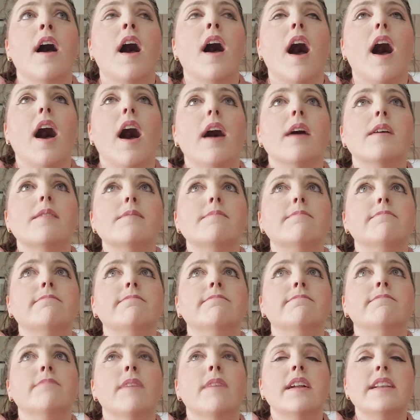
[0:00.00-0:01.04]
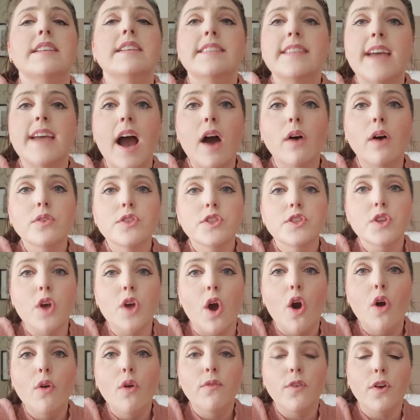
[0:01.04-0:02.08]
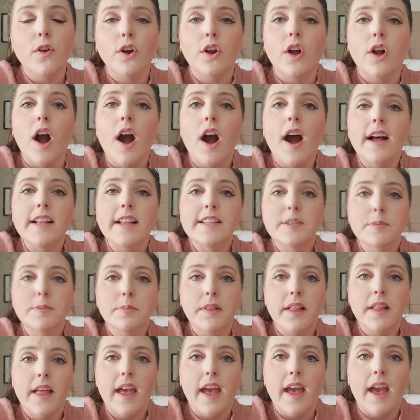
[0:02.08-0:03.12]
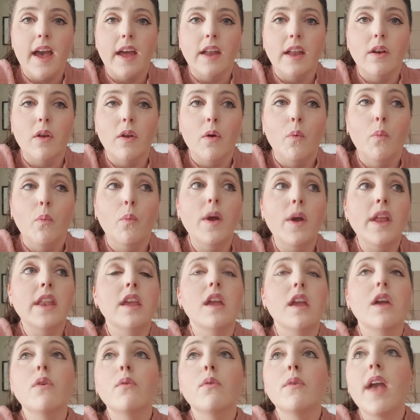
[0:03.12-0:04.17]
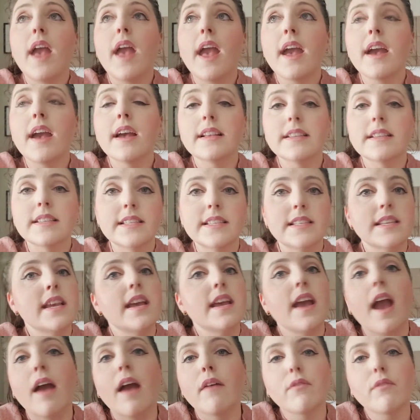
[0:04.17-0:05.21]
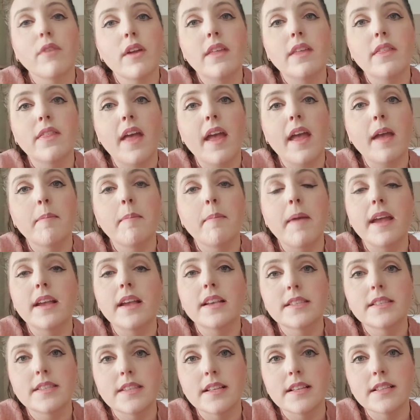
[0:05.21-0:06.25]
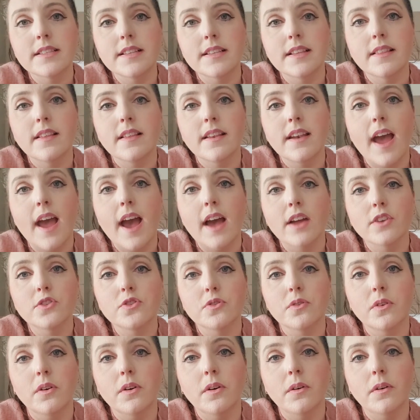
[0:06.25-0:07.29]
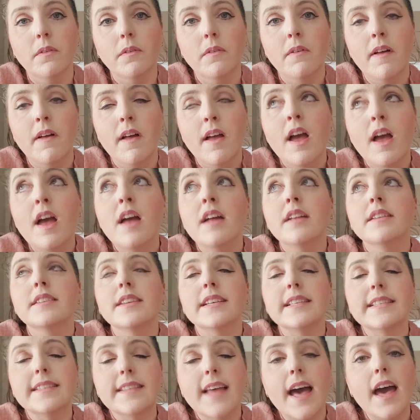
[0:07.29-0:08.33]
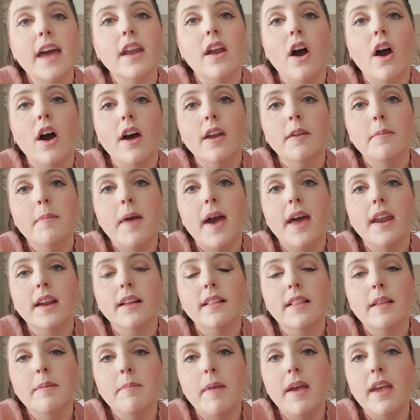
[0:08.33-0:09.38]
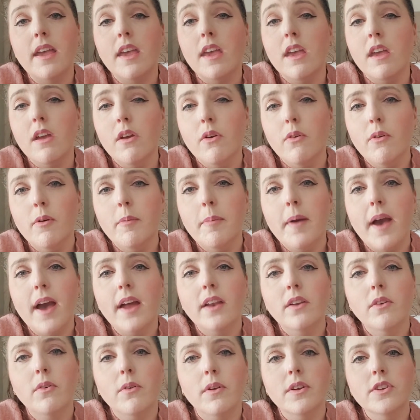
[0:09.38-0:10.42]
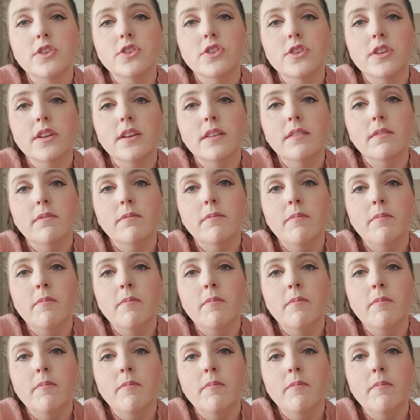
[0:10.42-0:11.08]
um, doubts over God's plan, when you can't see everything make sense in the natural, does that automatically make you a bad Christian?